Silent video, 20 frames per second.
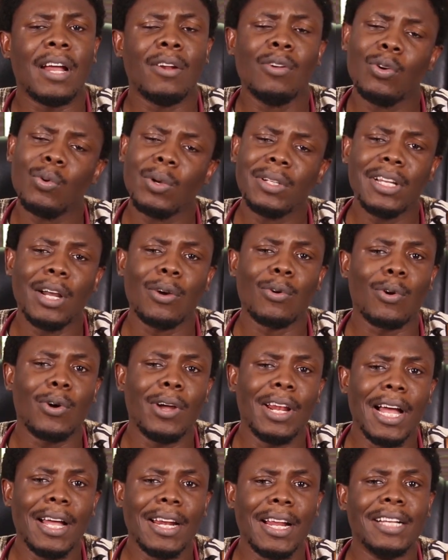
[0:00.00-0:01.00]
don't know what I will
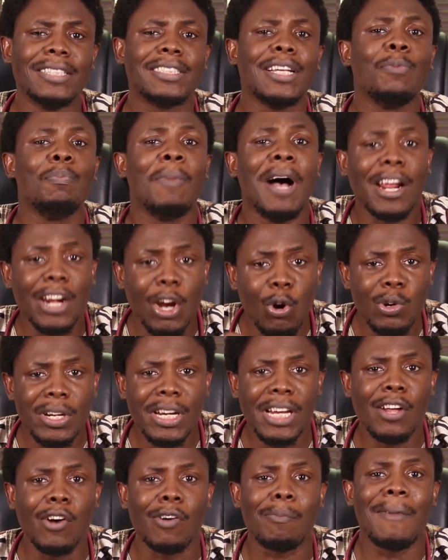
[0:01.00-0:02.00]
call it, and I say
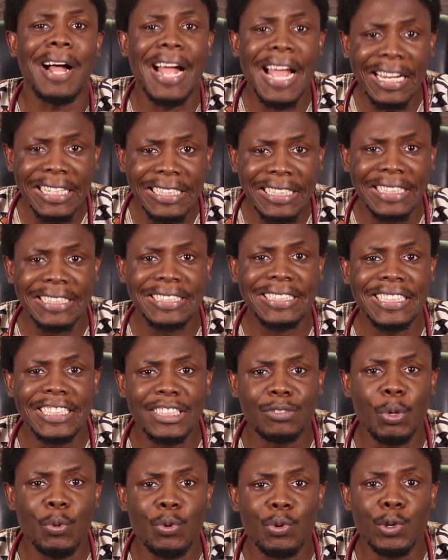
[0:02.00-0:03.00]
marole or pine
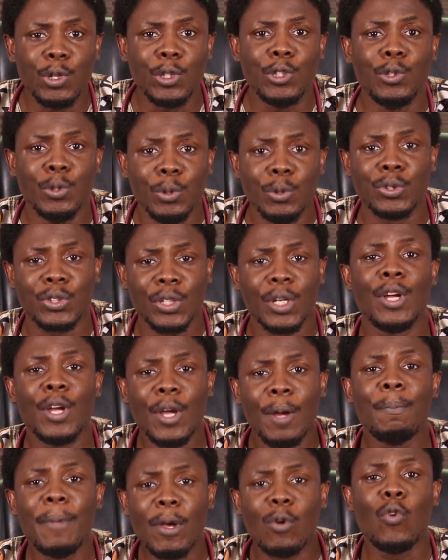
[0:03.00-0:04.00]
things we go use
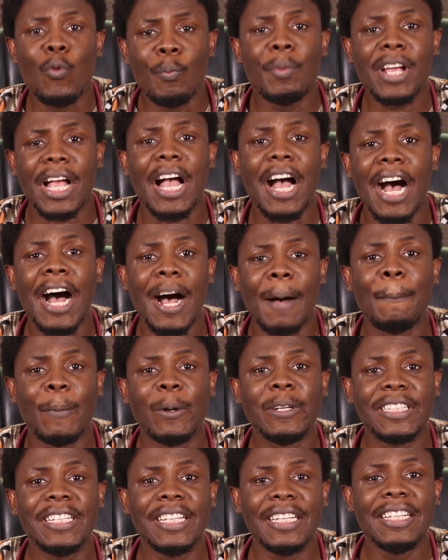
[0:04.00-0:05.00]
make we make our
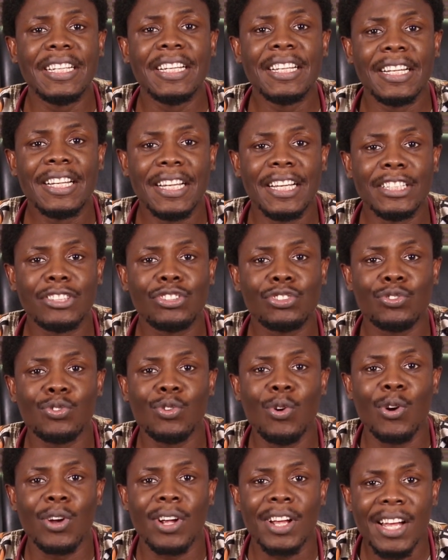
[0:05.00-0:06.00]
body
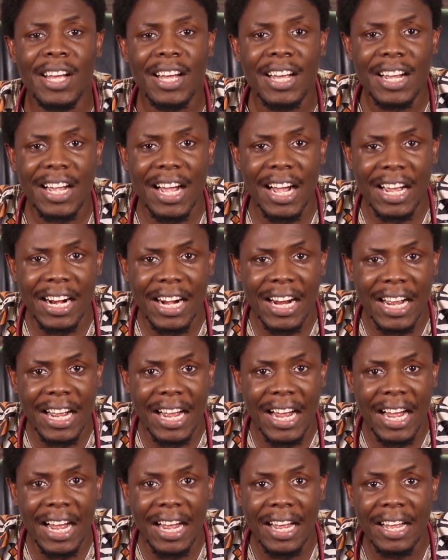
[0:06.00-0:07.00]
strong.
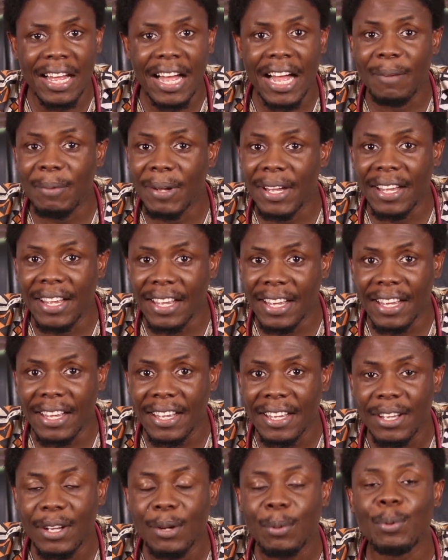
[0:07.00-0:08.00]
Kakaraka,
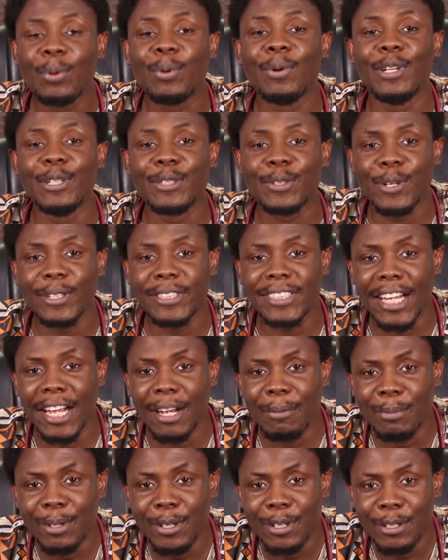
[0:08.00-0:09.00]
we go discuss
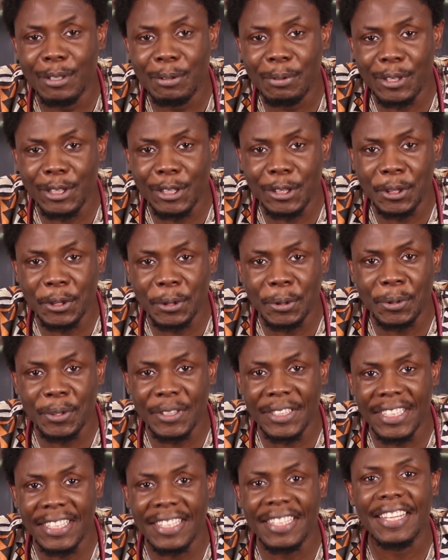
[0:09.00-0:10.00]
some for the show
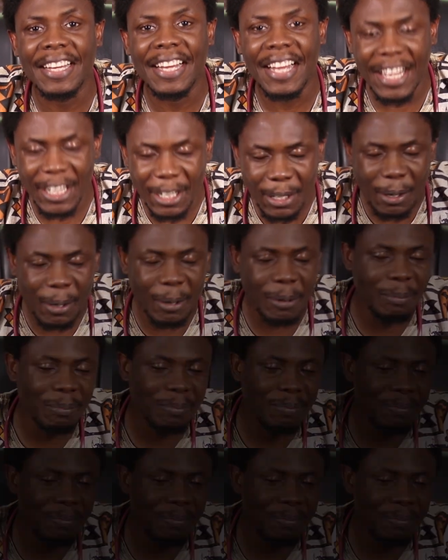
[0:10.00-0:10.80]
today at the come.